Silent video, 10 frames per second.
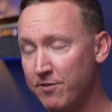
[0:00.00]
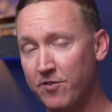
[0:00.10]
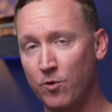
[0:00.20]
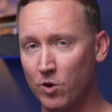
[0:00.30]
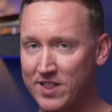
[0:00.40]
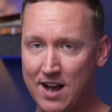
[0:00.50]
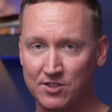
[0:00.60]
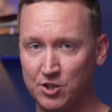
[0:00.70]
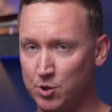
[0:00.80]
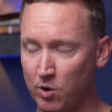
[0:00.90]

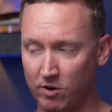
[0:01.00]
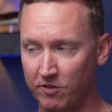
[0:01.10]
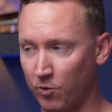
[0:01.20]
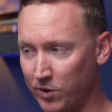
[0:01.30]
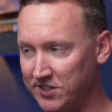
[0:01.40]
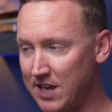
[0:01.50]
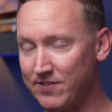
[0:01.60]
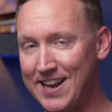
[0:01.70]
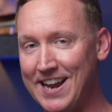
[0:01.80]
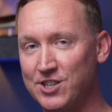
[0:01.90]

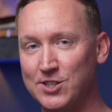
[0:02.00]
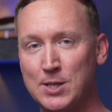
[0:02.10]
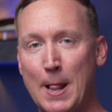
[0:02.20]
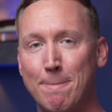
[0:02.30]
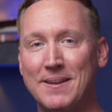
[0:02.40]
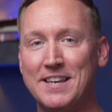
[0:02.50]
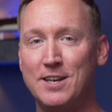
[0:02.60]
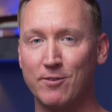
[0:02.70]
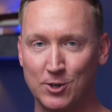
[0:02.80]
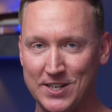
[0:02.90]
4,247 agents,
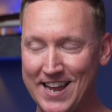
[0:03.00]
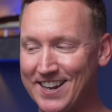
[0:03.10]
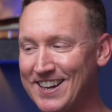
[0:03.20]
give or take.